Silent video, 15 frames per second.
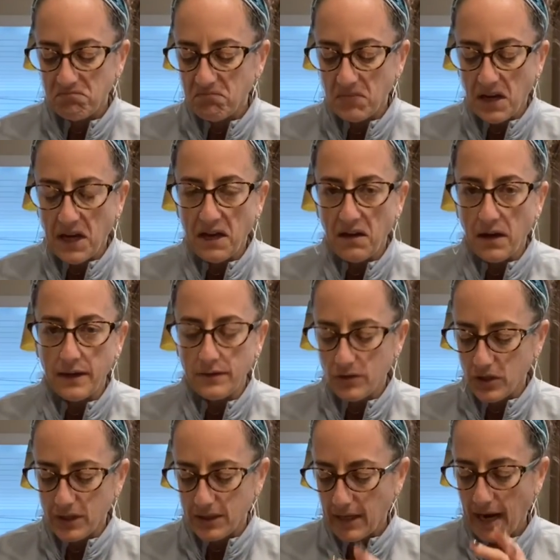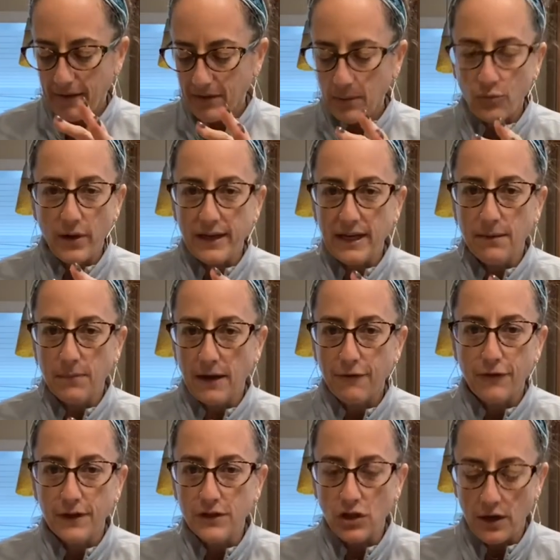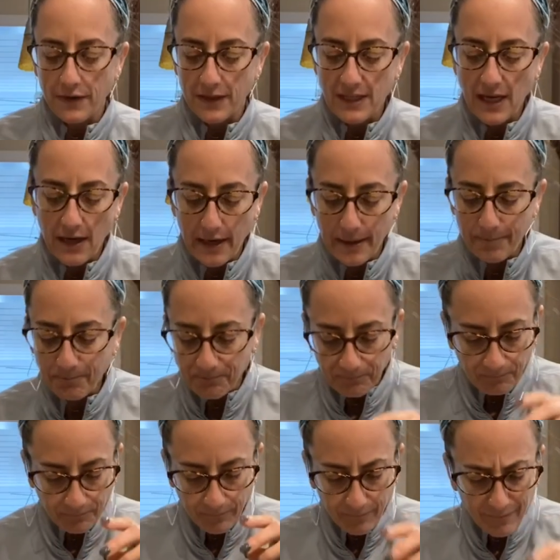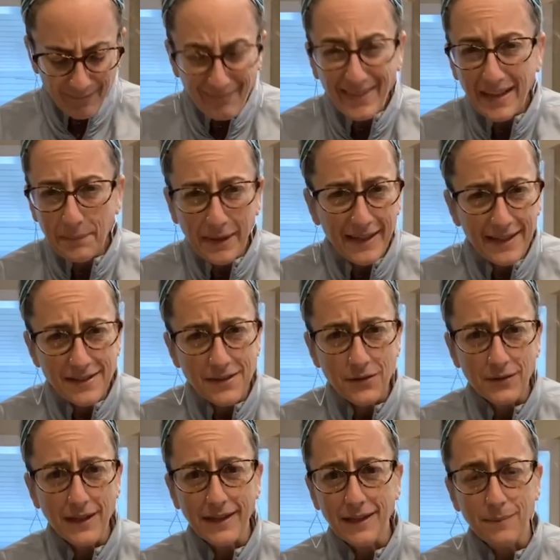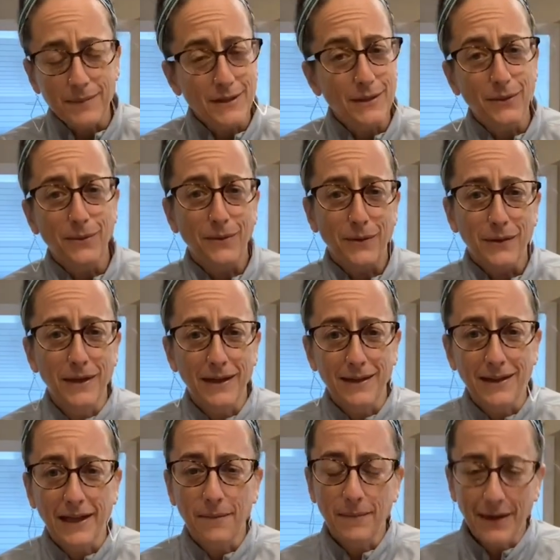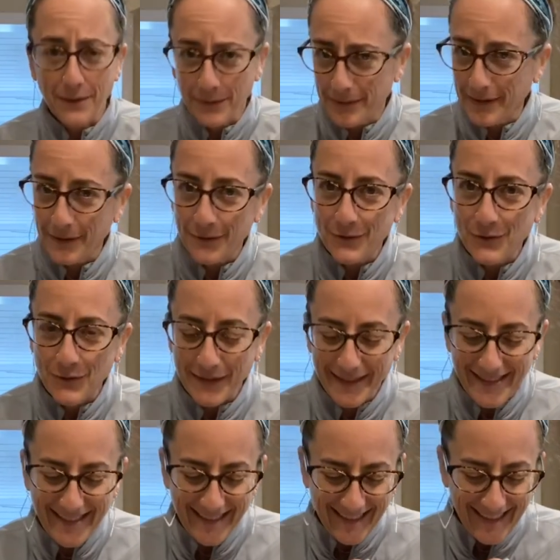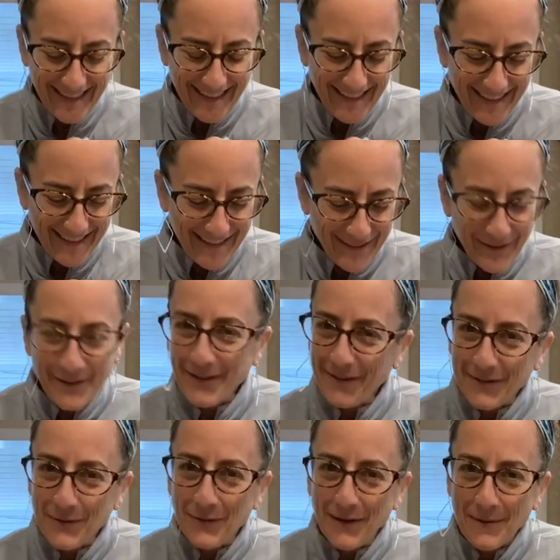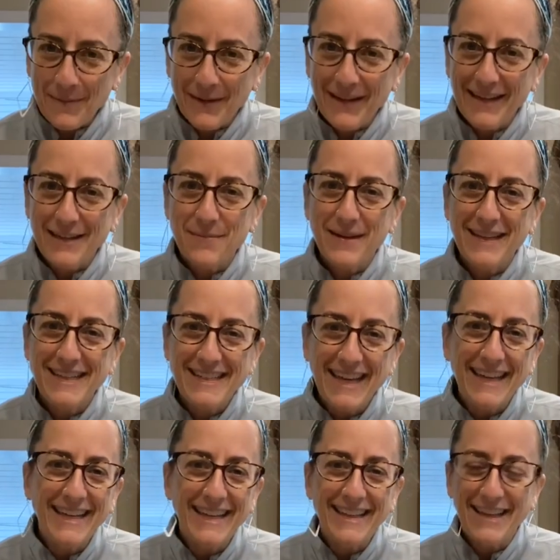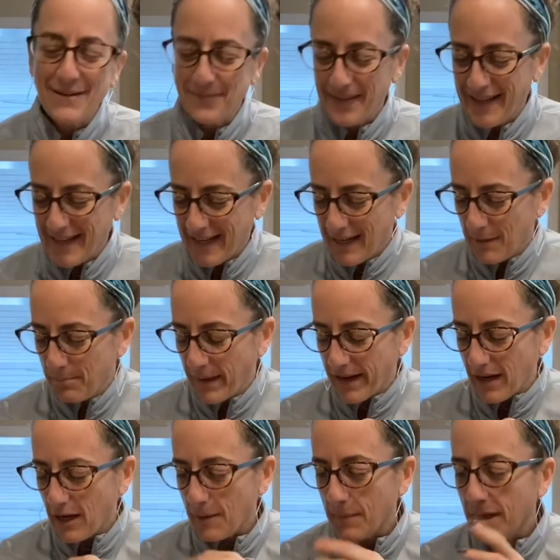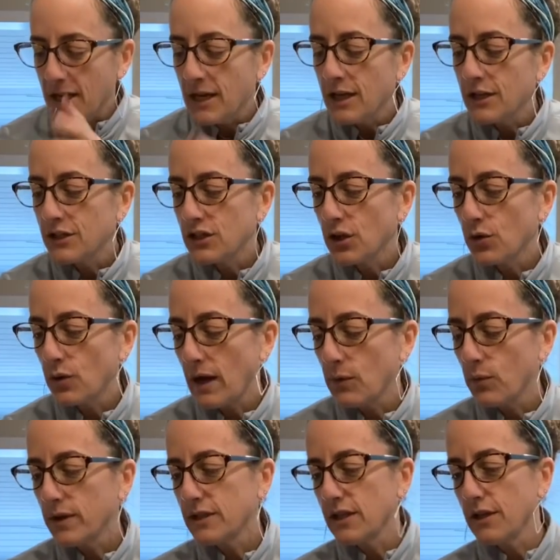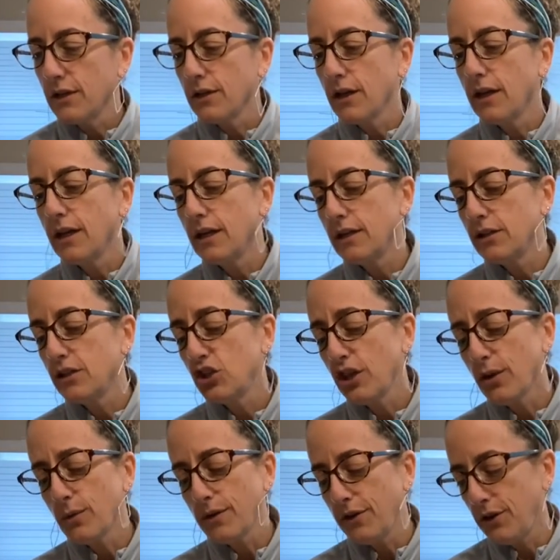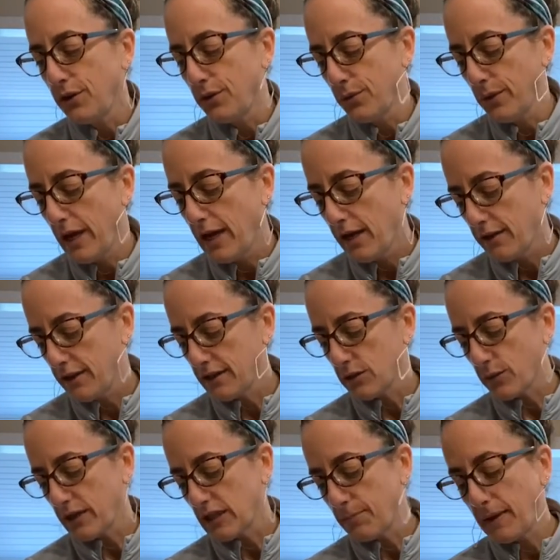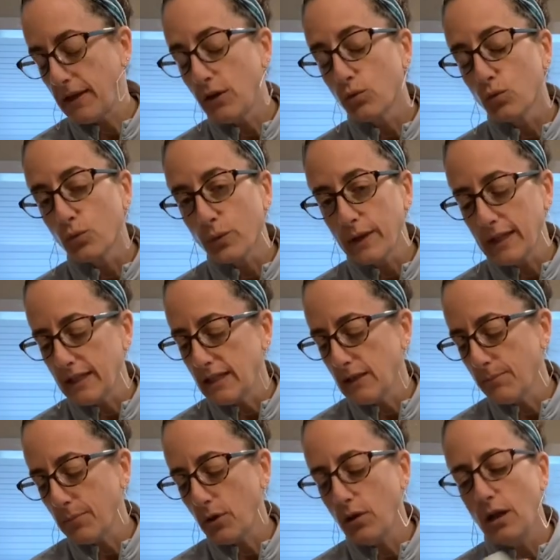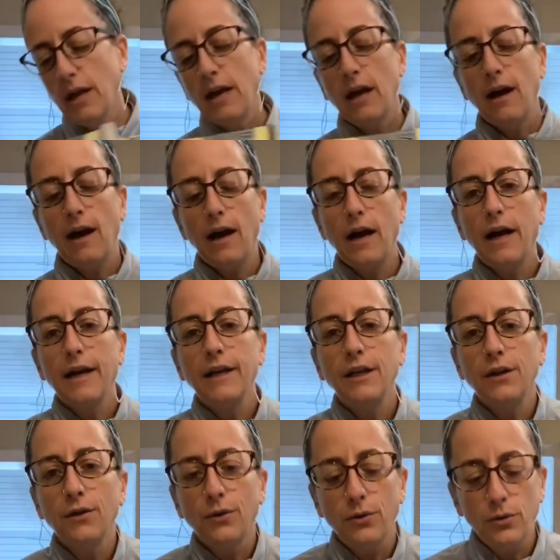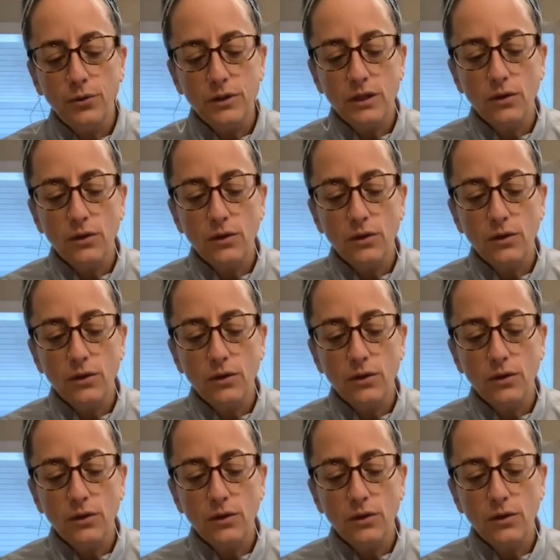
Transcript: I just have them ready in my fridge all the time. And my kids don't like them, so they're kind of like my own little treat. So I don't have to worry about anybody taking them. But so I want to share with you this recipe. Really simple. I use